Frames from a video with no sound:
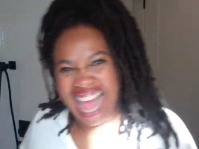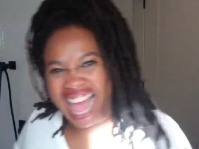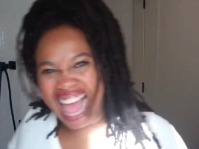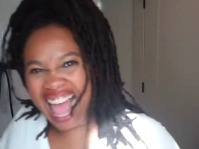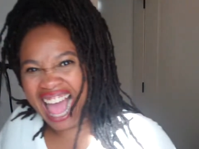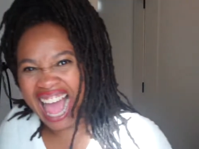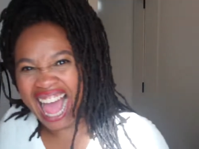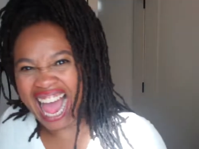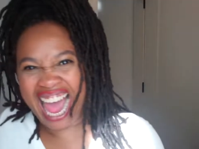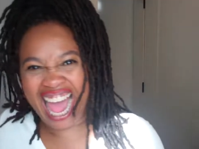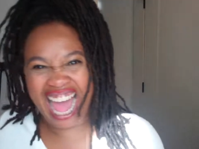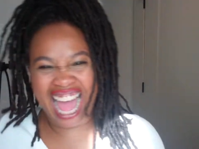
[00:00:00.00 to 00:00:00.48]

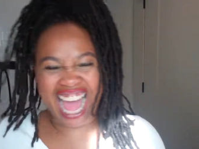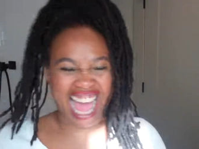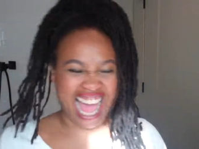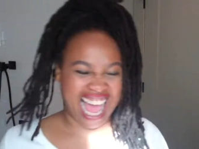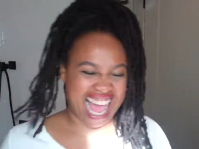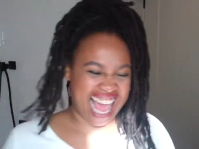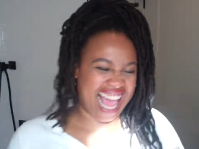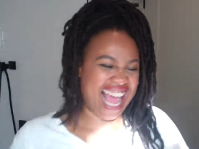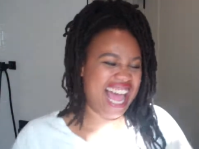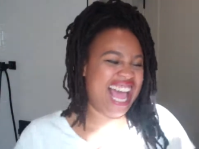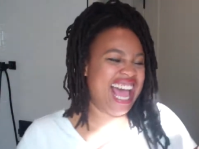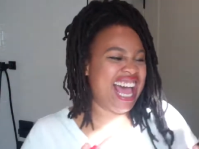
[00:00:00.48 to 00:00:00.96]

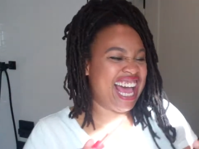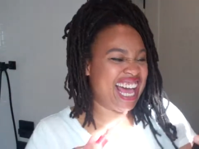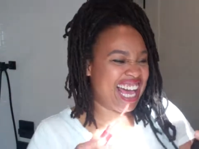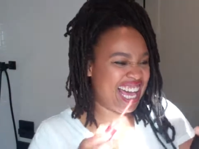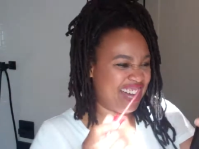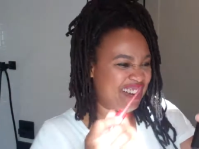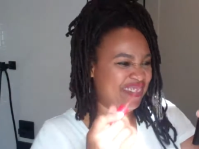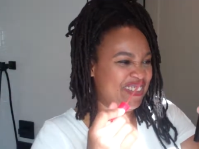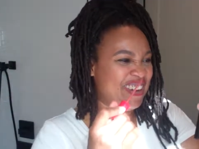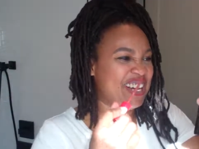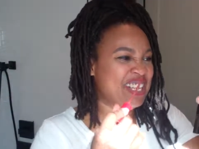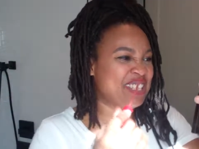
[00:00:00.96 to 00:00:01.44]

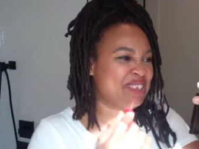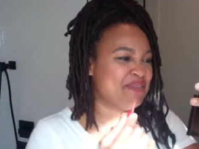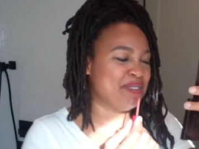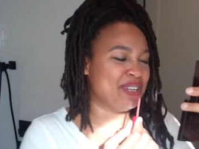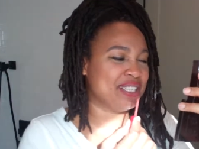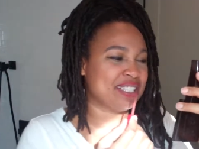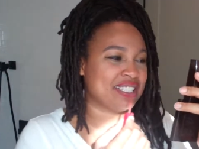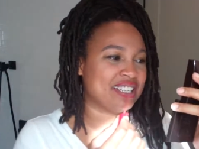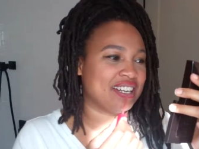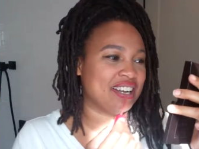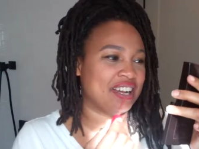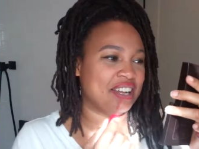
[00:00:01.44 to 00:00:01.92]
I was
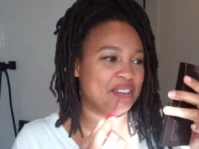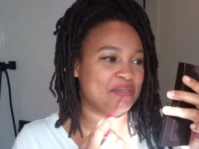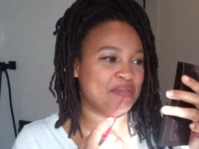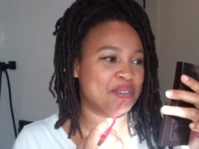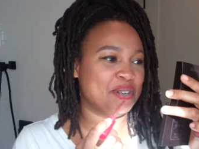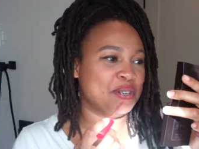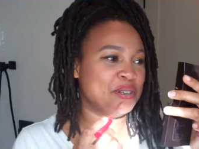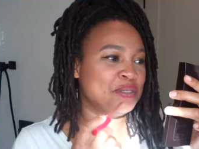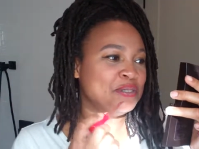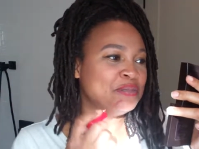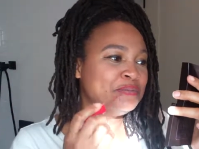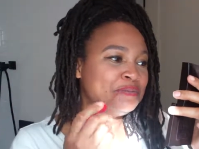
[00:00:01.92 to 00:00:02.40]
busting out the
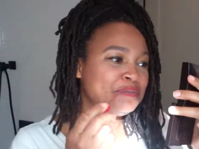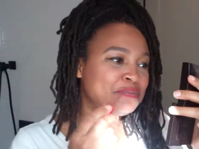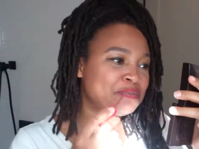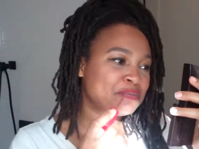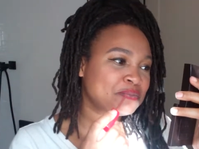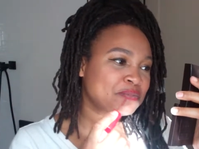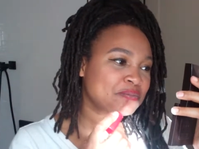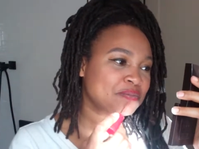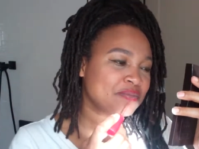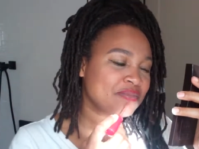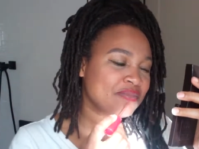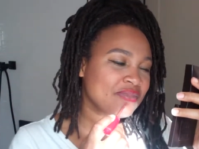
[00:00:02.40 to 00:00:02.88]
move.
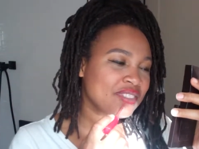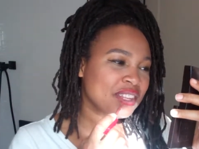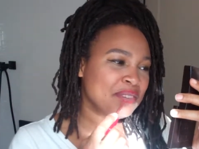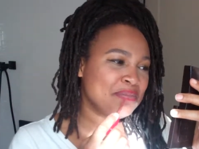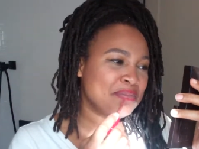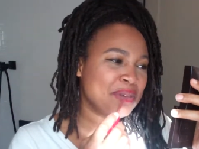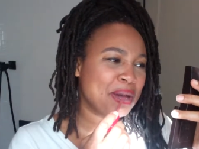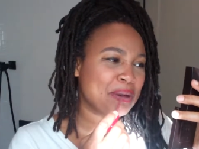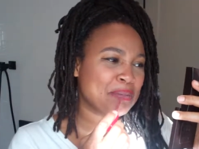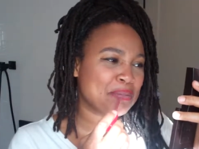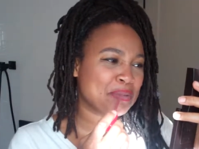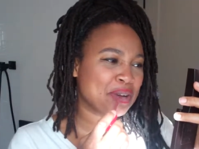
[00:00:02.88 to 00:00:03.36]

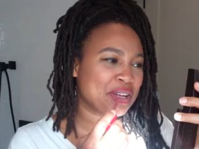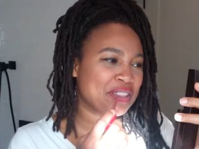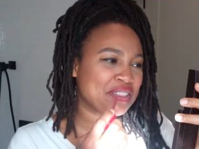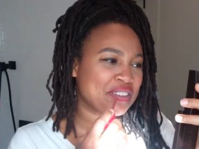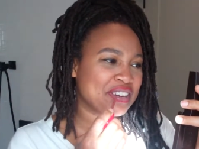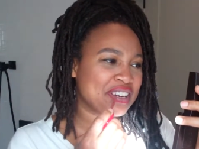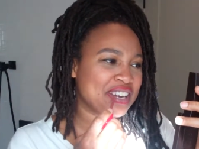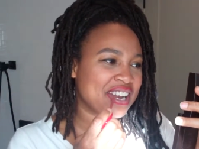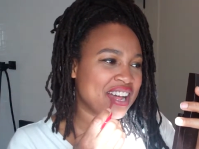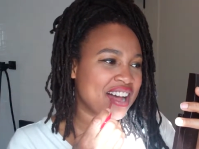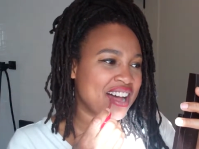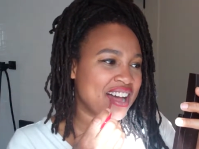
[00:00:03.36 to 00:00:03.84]
That brother
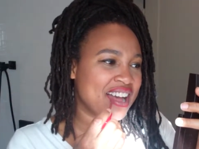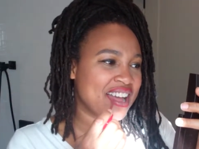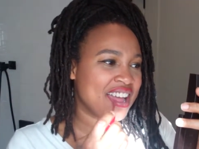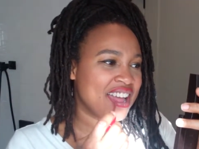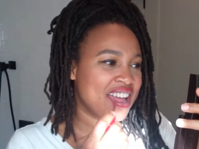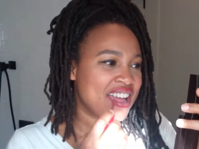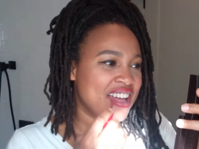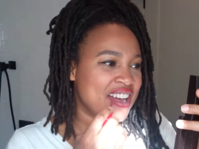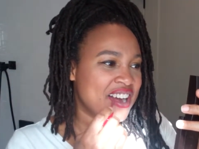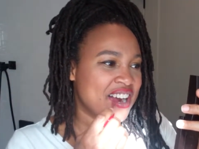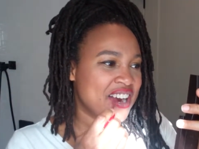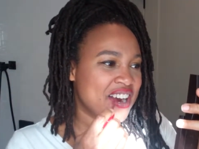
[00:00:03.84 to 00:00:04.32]
and I,
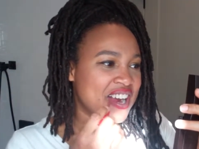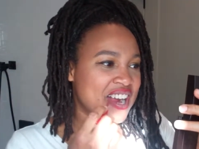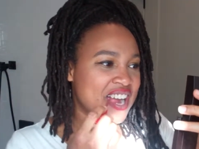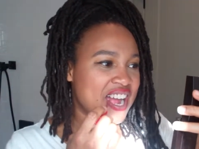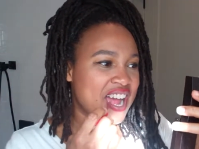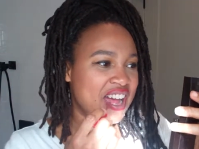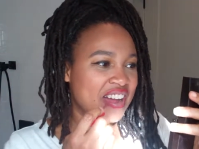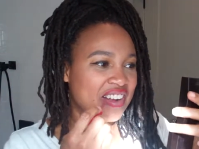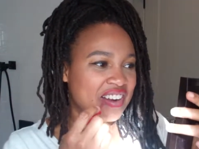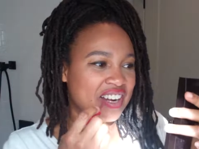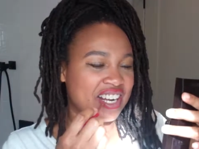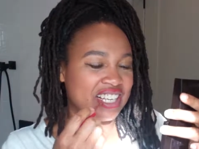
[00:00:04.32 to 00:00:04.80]
we were
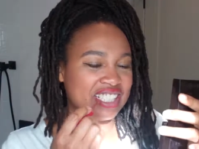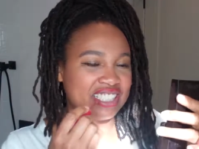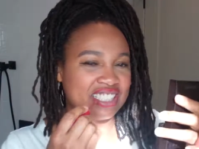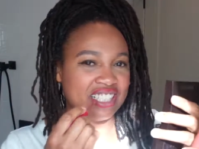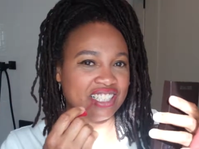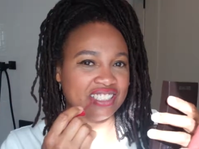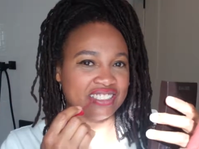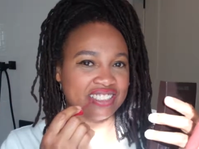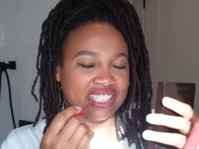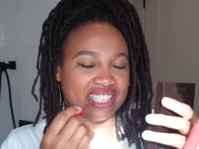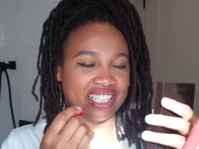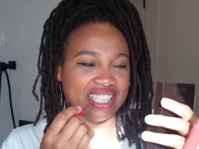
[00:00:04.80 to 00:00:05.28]
having
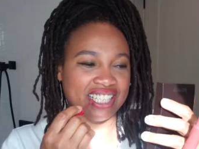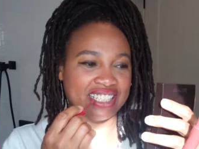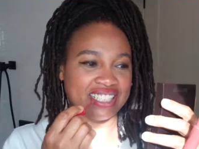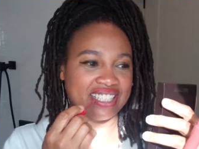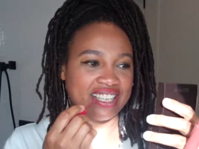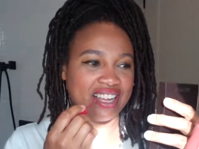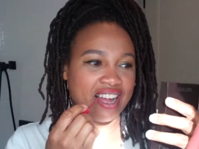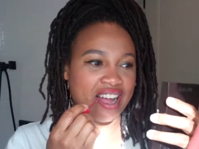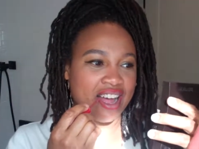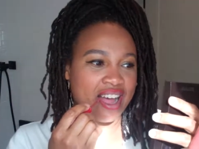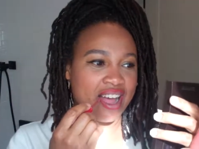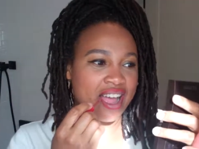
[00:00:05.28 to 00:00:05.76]
ourselves a good
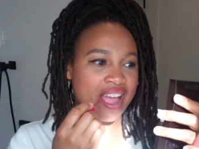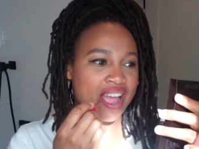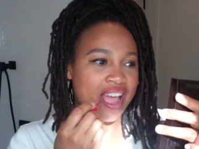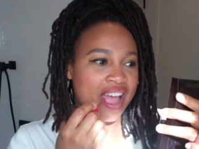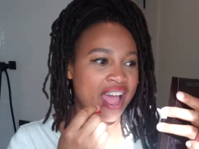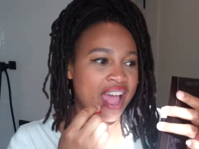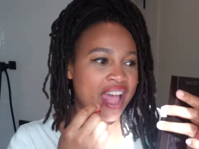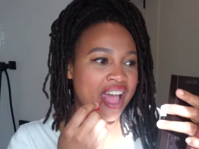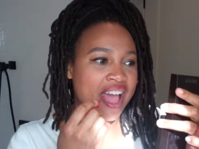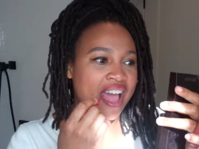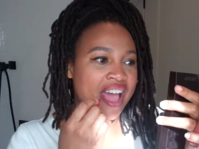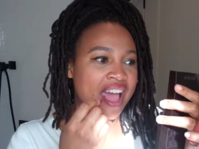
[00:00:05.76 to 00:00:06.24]
time.
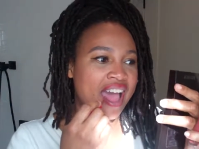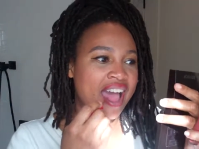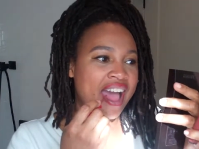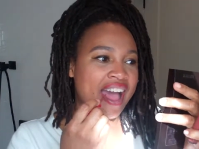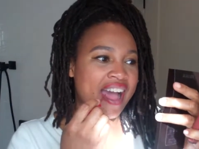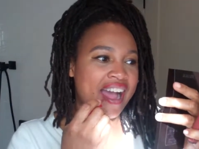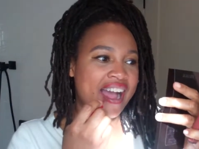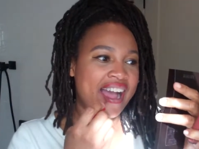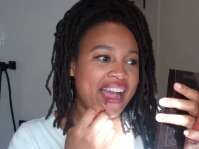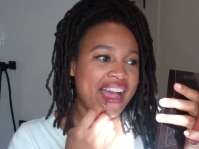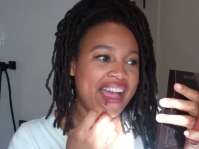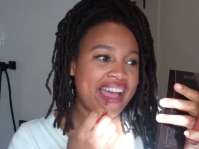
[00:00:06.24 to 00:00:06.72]

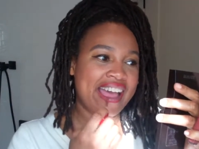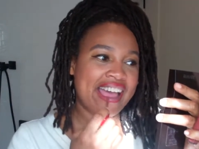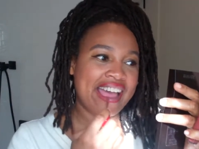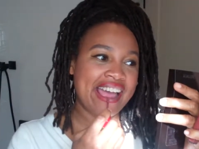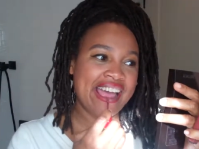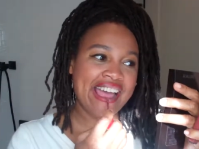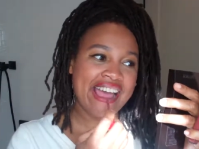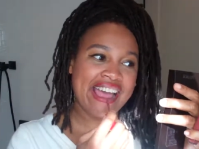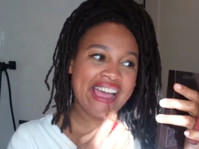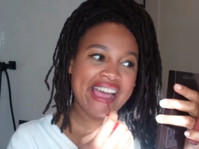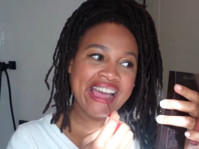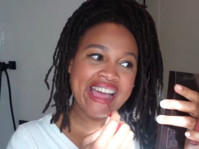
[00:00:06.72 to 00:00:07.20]

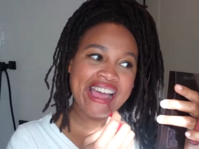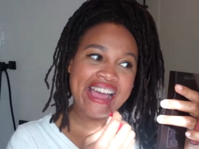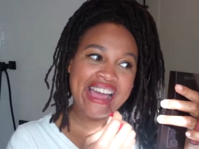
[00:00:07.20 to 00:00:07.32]
Okay.